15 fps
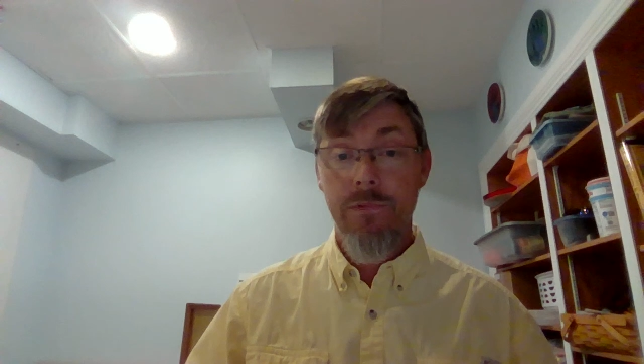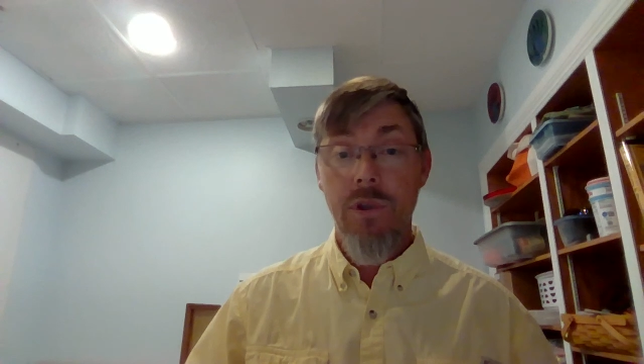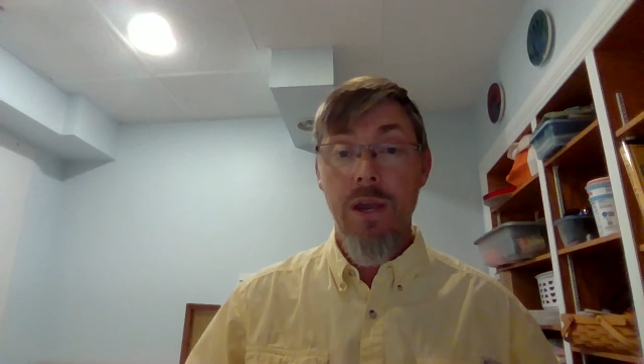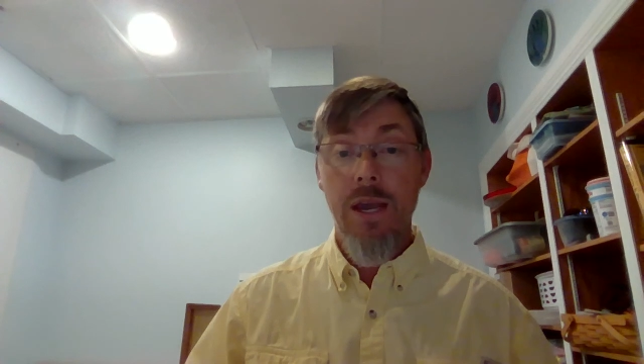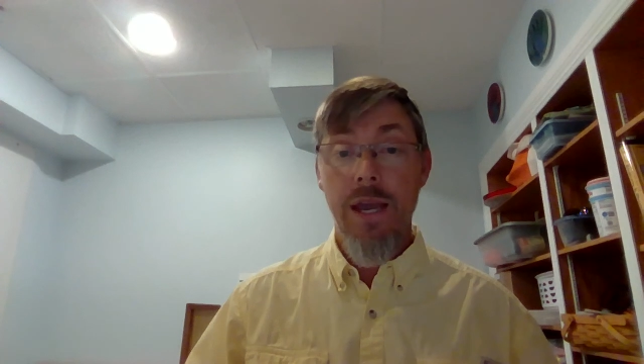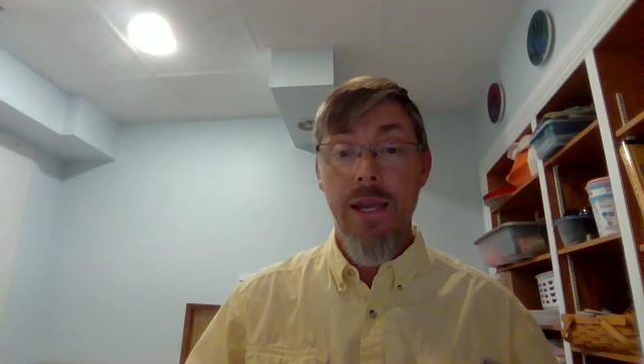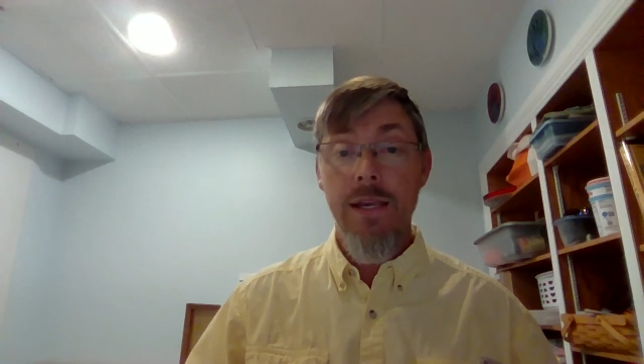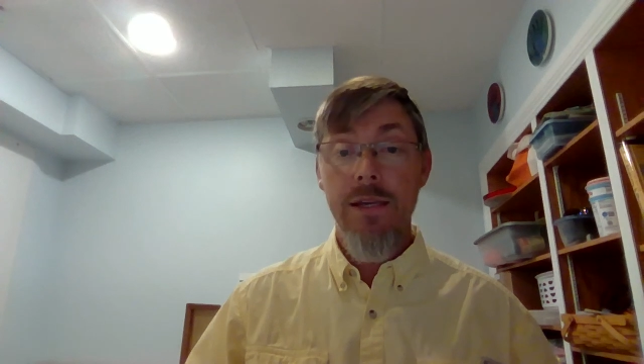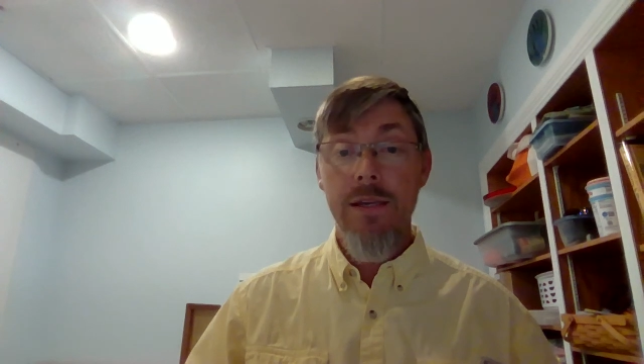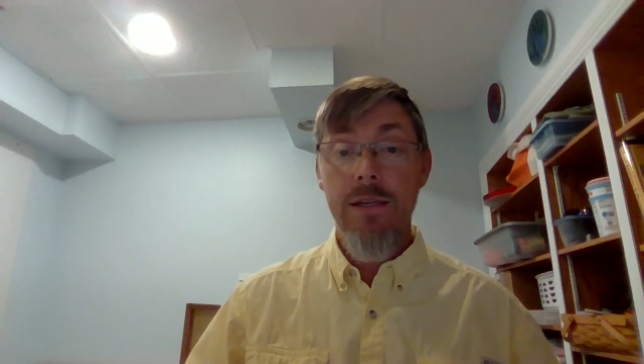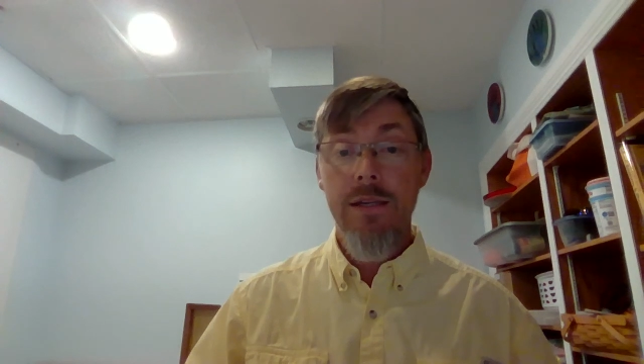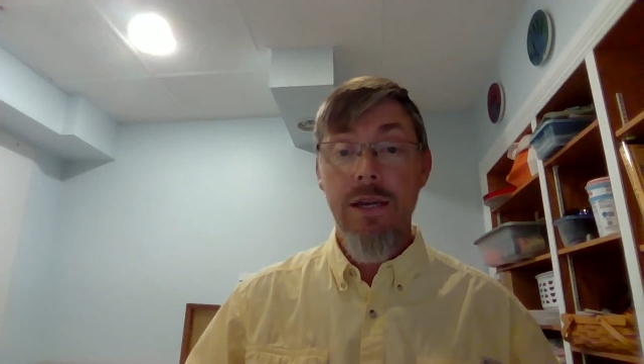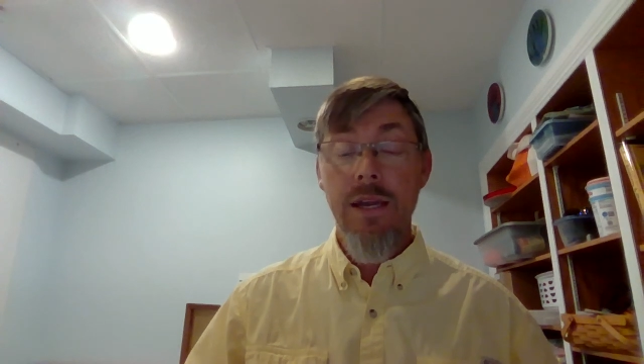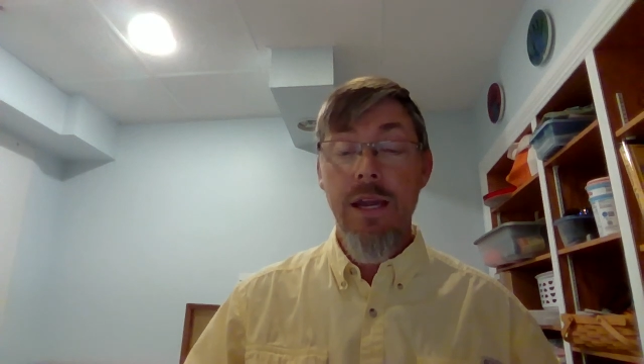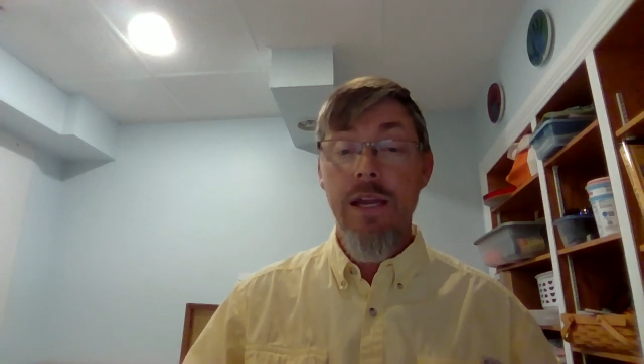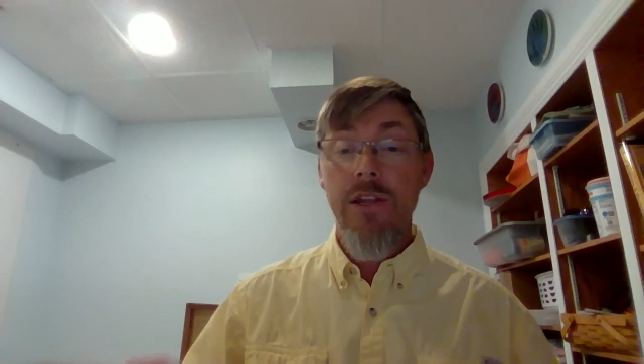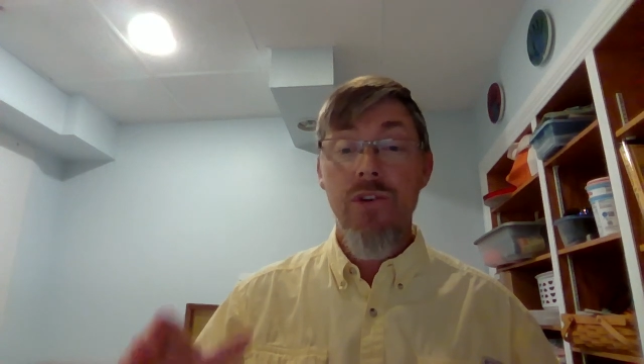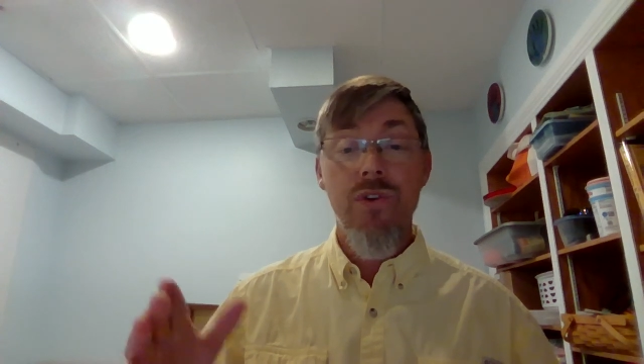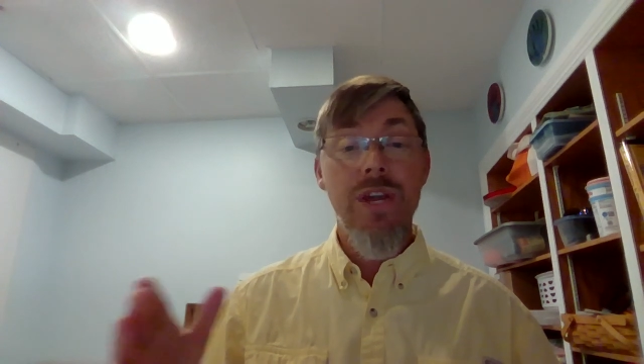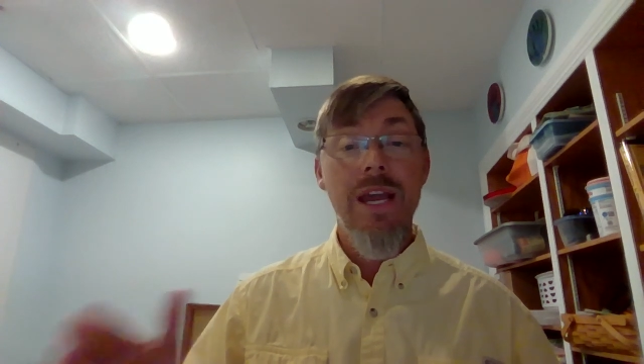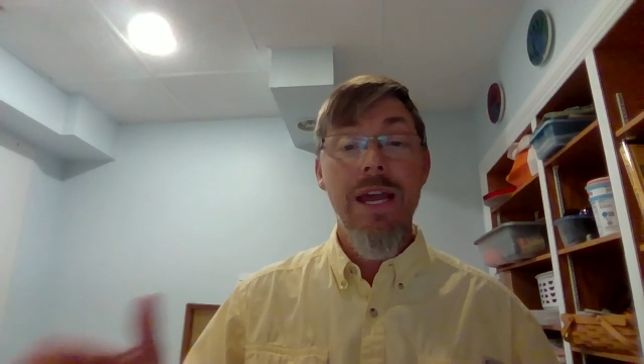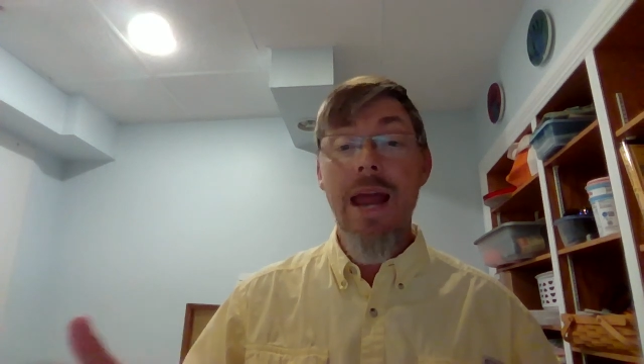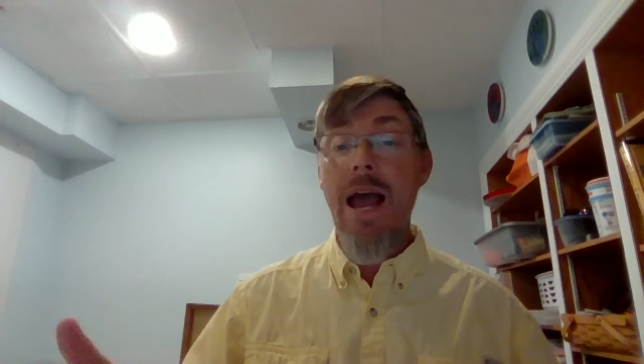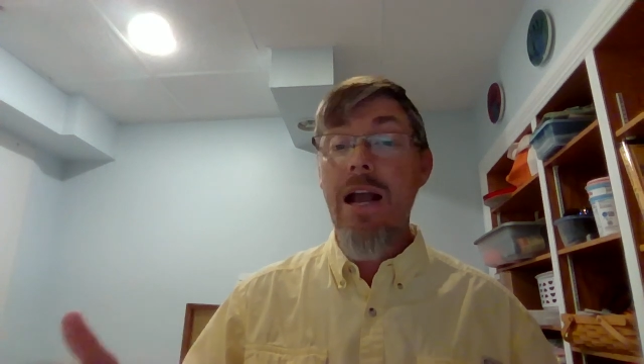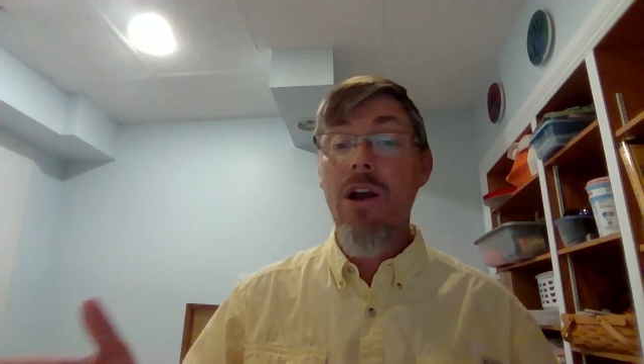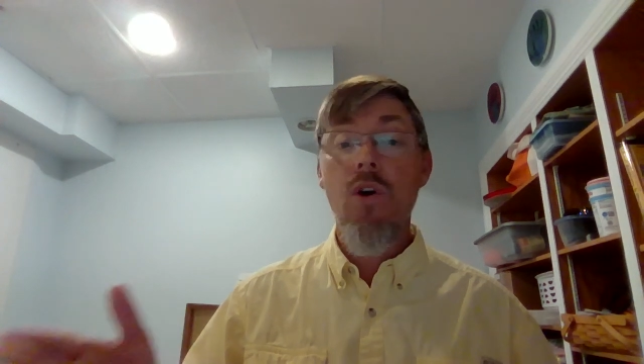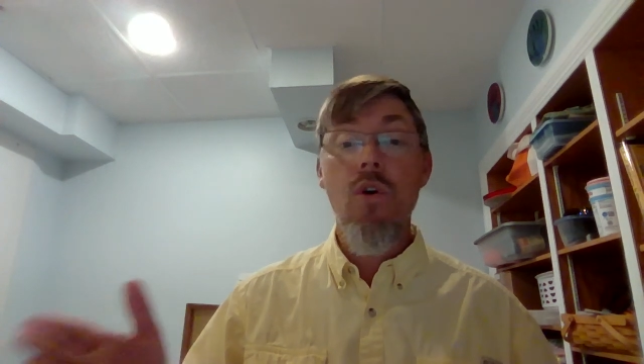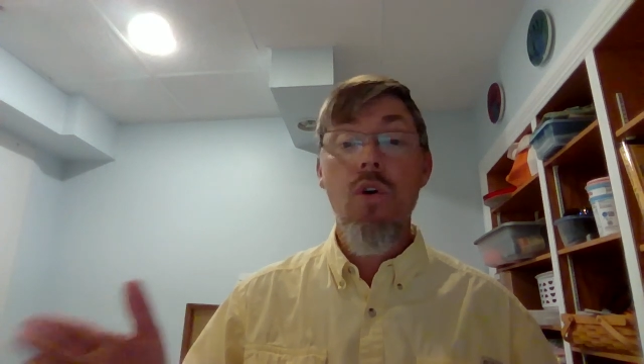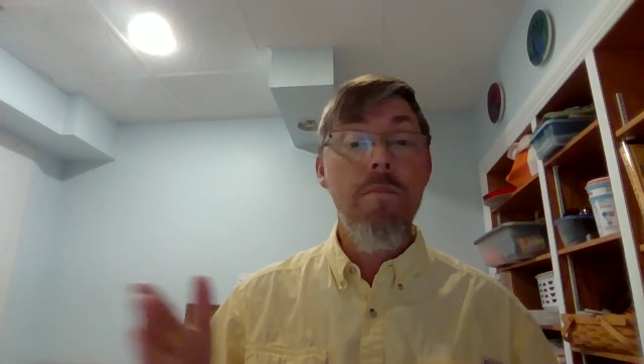Okay. You cannot go